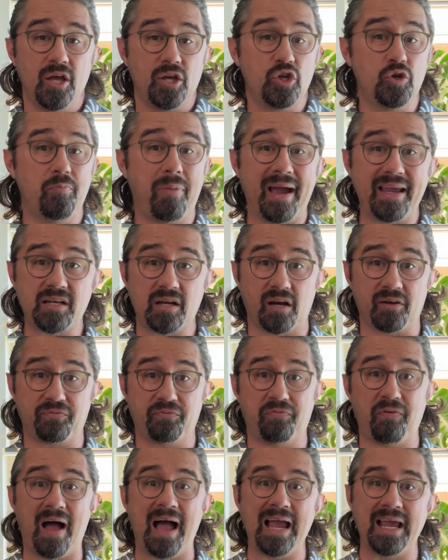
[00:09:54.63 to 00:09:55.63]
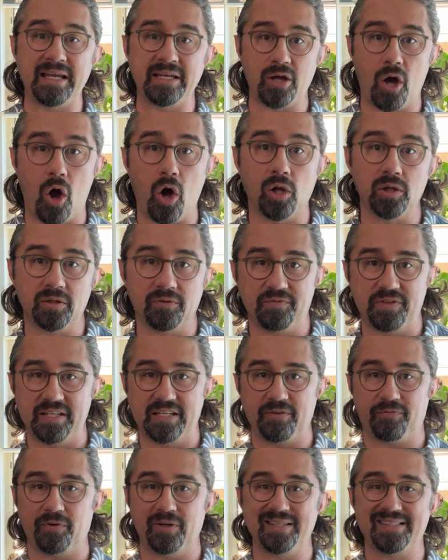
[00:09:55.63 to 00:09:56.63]
you might not find all of the
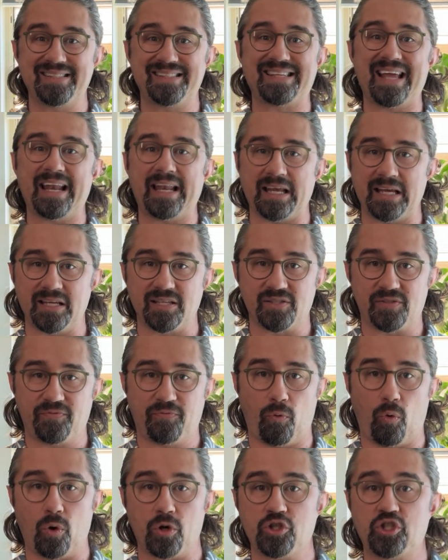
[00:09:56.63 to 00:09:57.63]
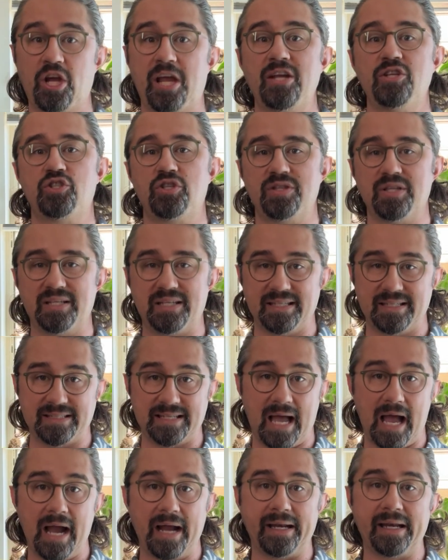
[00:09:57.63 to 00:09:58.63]
different settings for changing the
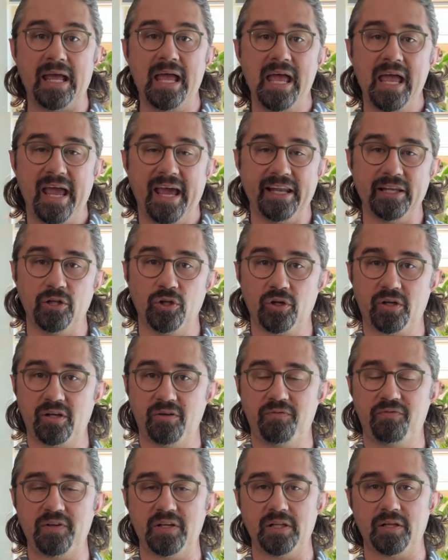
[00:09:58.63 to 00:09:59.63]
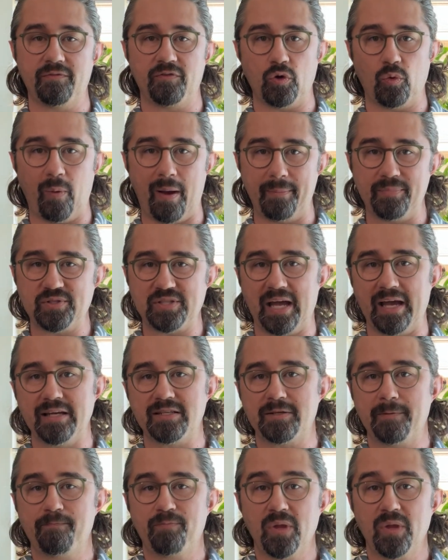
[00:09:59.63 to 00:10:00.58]
design and look and feel of your website.